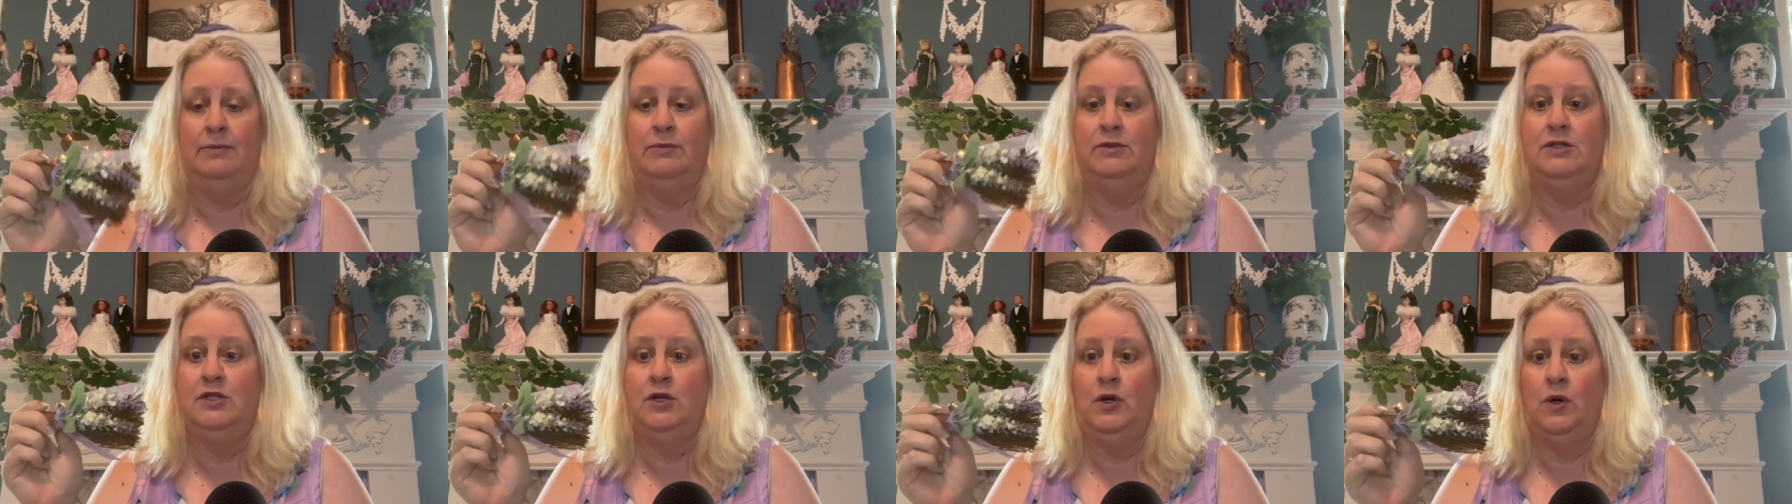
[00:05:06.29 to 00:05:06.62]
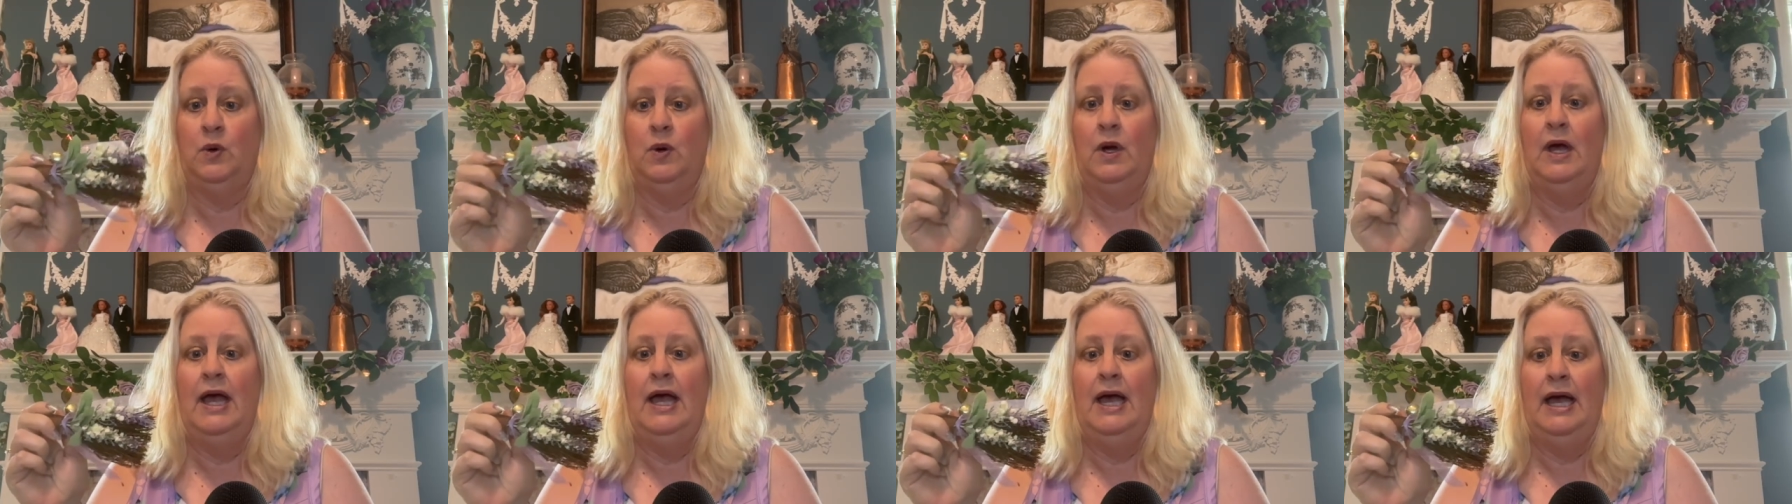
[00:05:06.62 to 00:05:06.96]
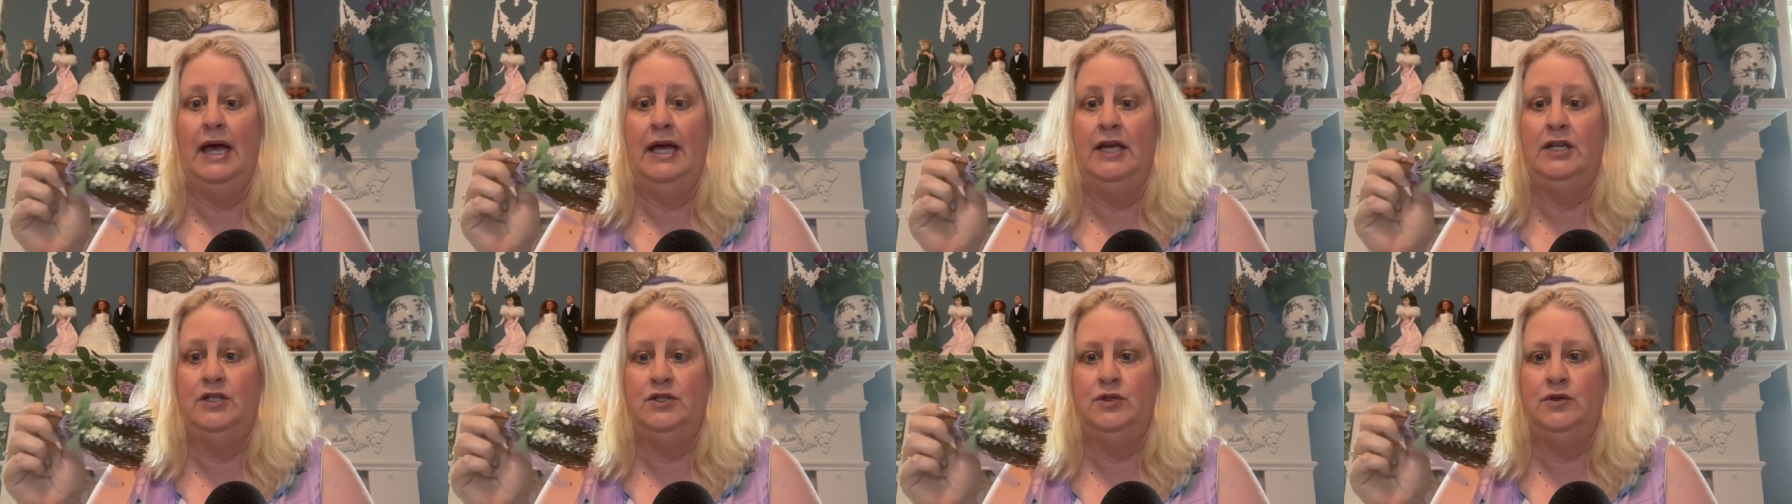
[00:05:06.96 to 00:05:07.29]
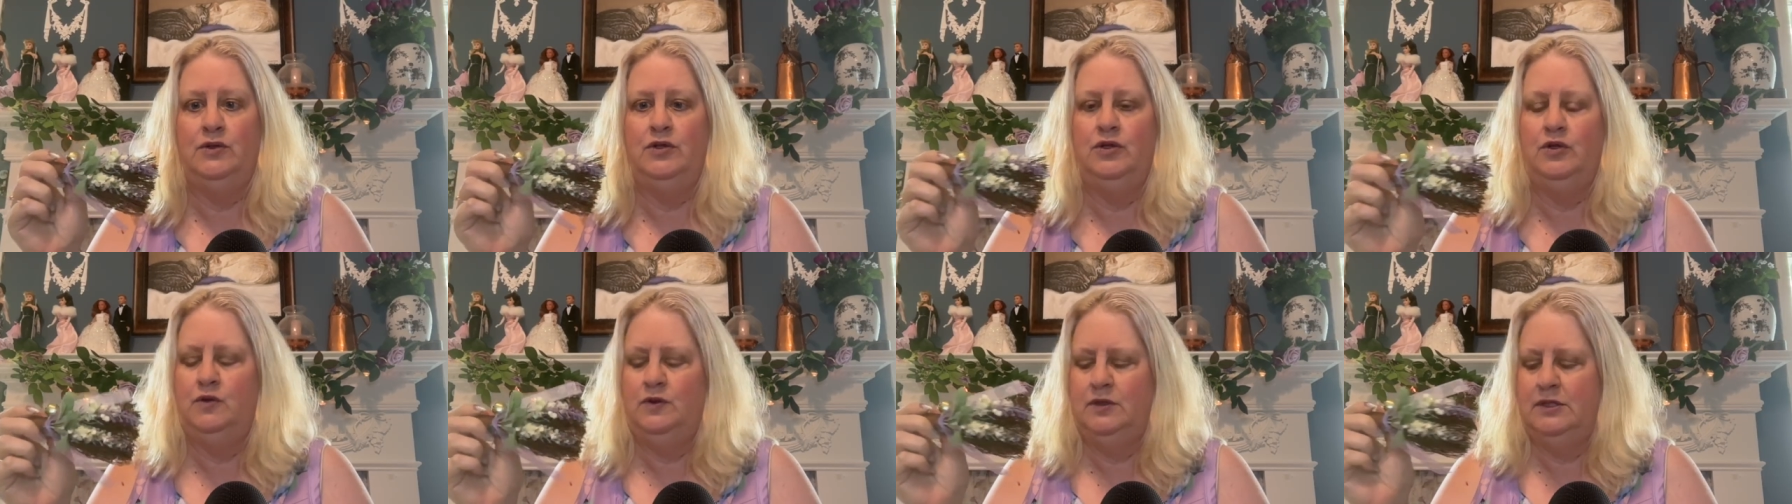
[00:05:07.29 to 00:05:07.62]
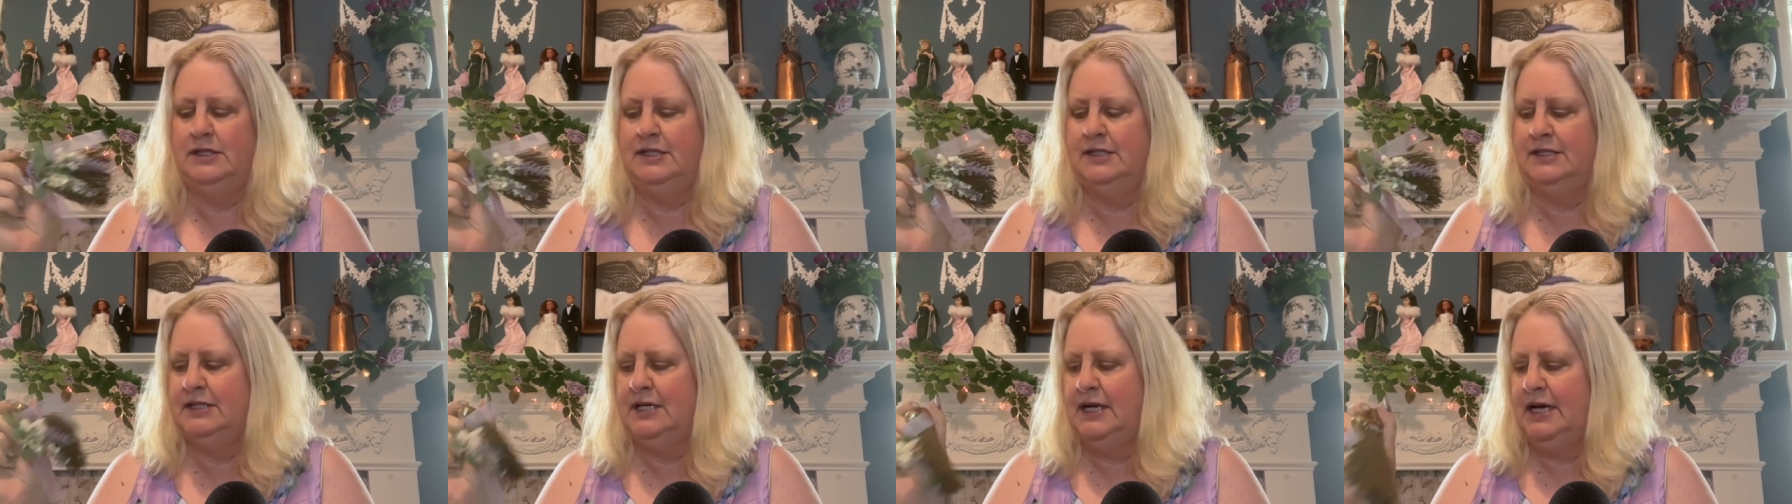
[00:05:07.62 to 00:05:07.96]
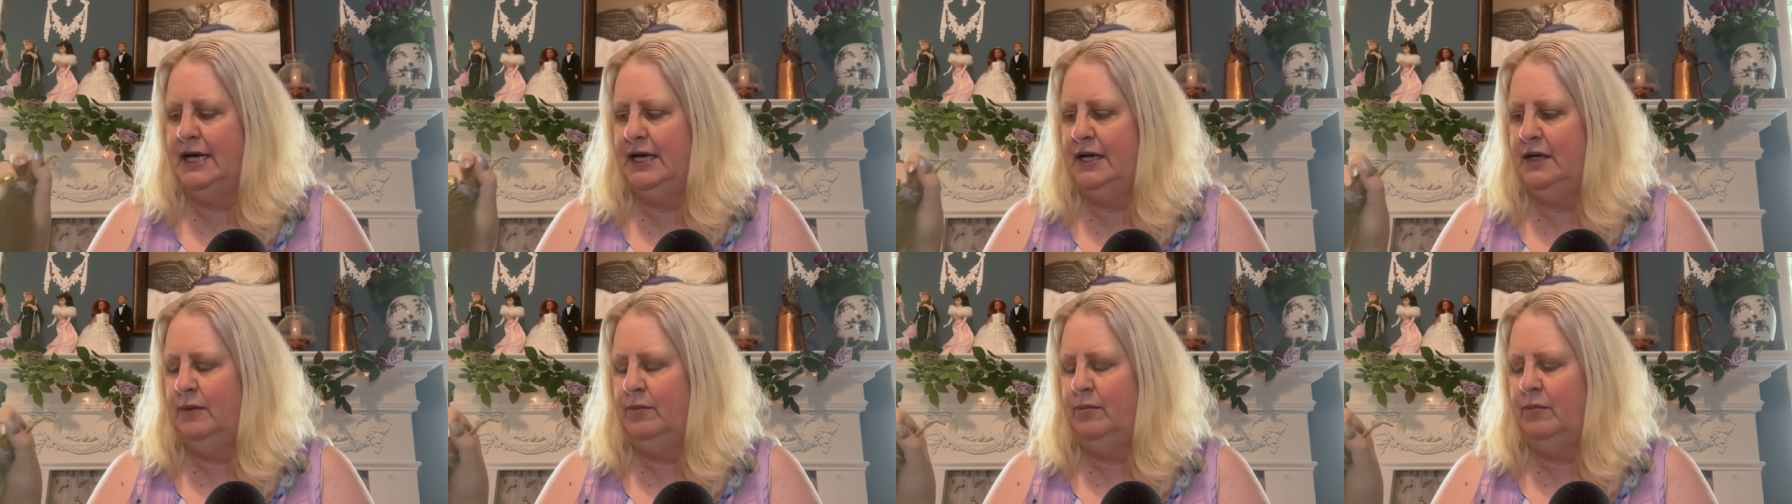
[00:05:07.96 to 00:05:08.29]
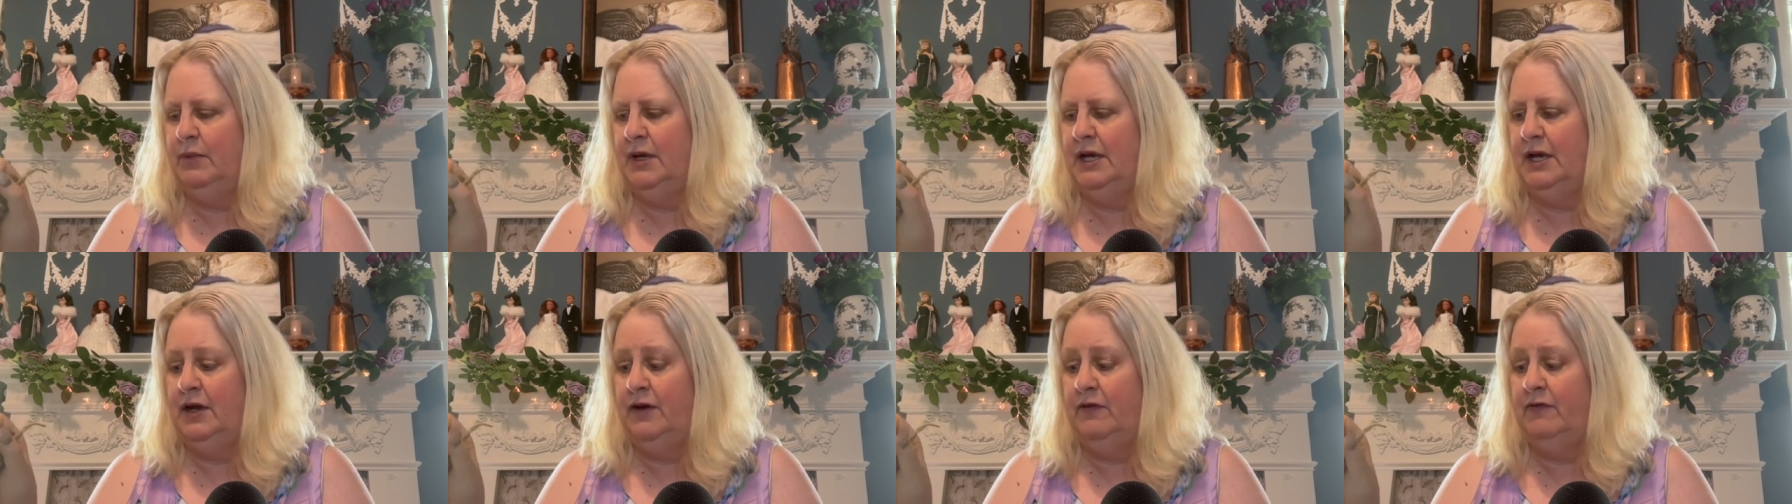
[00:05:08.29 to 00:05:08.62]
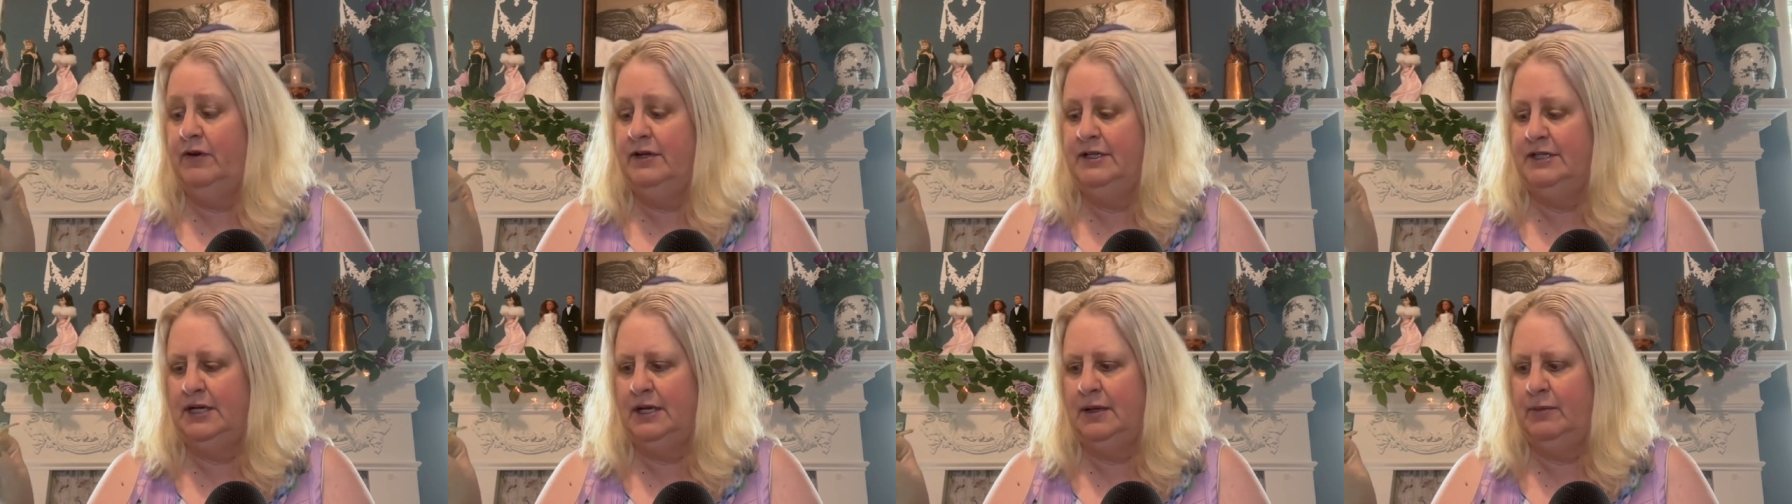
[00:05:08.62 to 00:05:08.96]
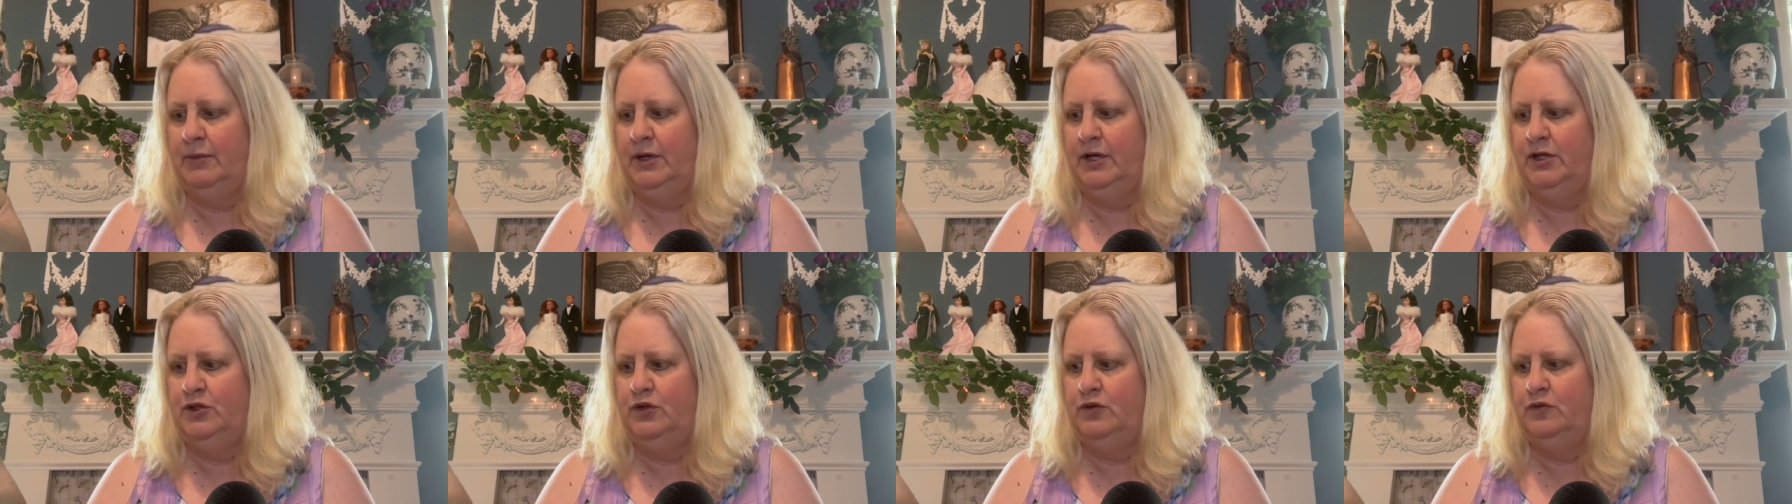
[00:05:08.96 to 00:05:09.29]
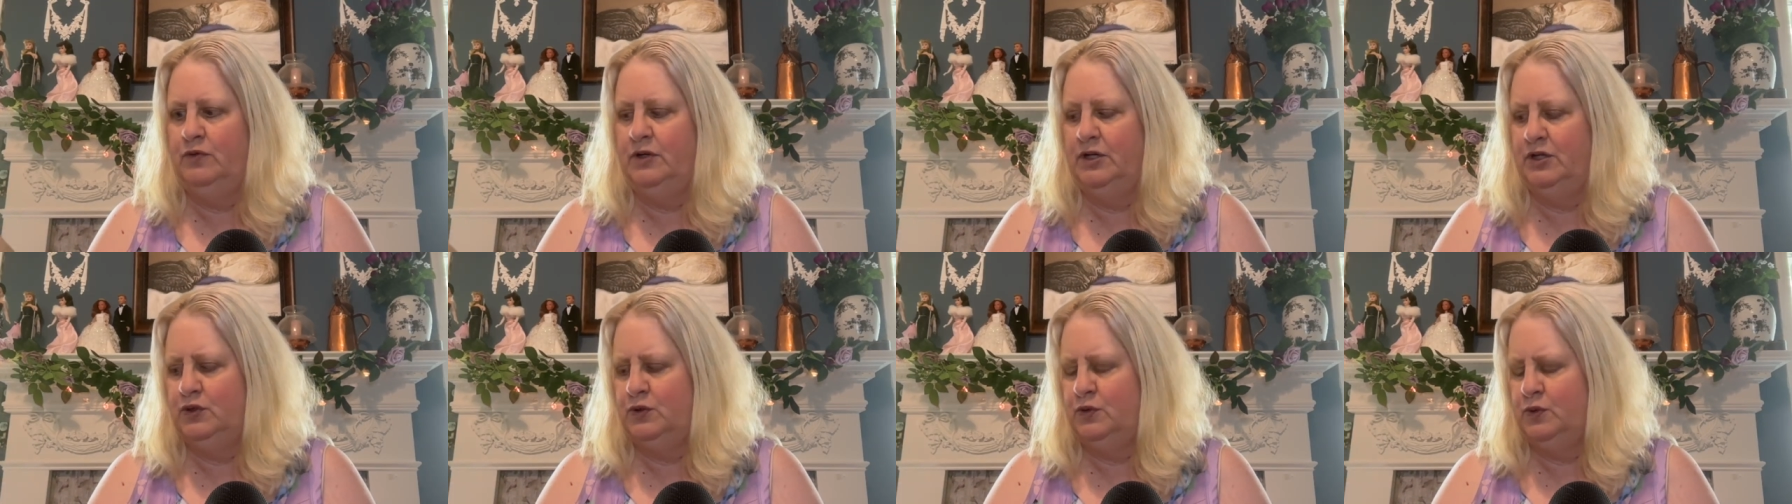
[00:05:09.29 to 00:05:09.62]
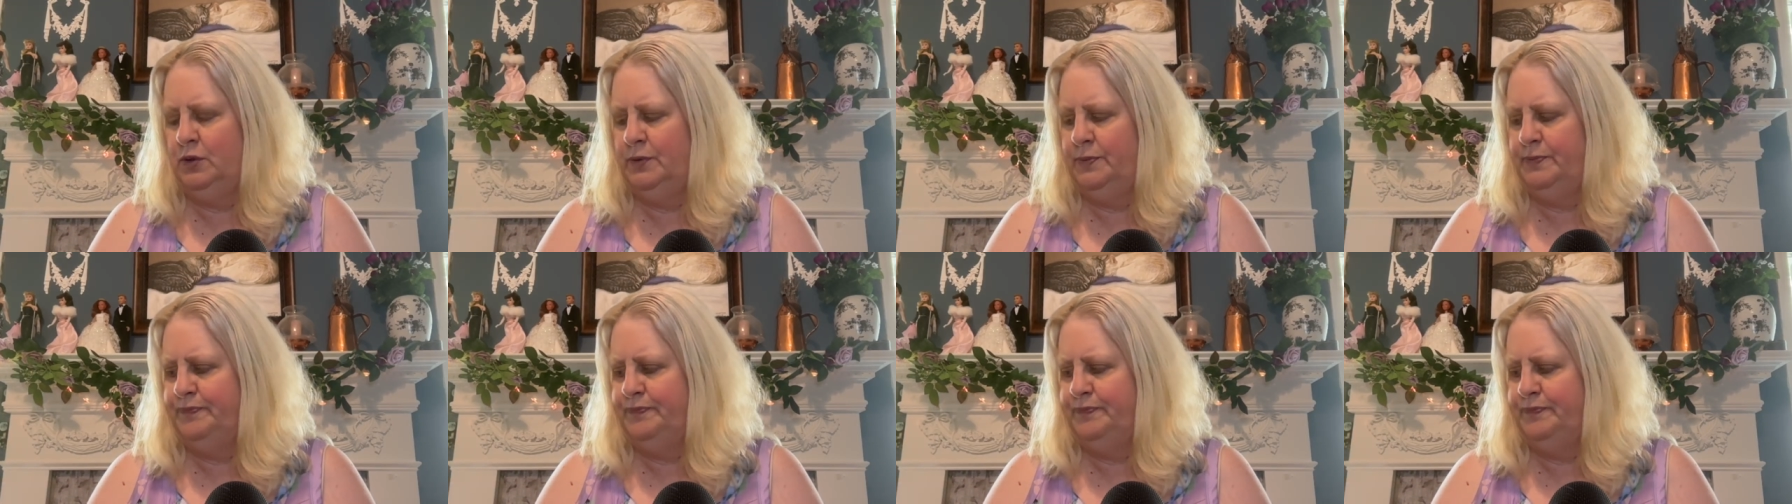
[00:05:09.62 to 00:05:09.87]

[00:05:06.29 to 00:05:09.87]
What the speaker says: So I do use this item every time I do ritual.